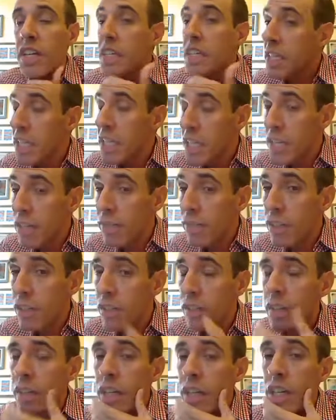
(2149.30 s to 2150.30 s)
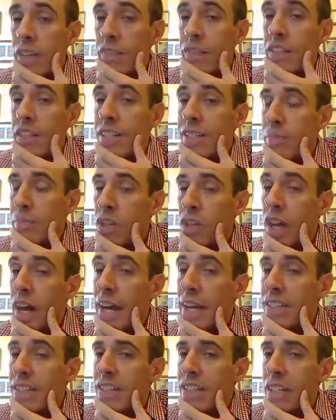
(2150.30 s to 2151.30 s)
even if the supply
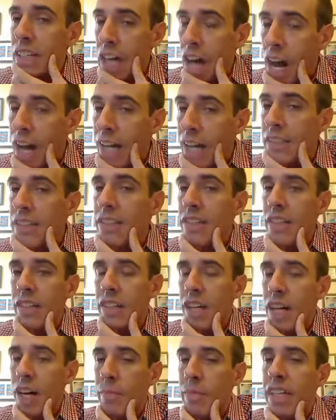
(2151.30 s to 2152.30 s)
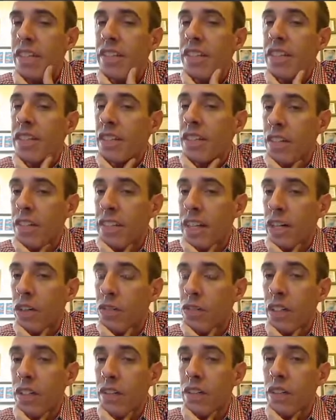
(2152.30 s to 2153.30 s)
is constant coming into the
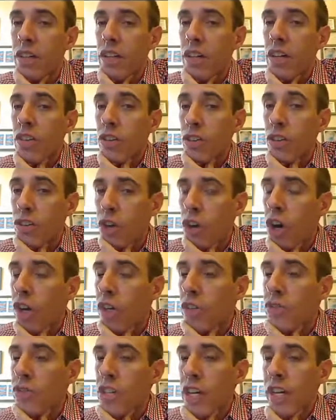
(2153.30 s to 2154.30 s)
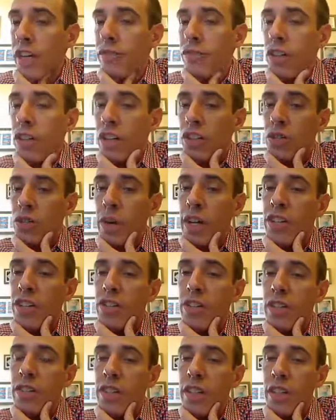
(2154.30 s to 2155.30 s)
delta. There's autogenic
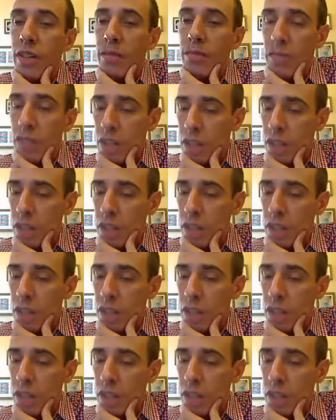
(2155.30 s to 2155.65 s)
fluctuations here.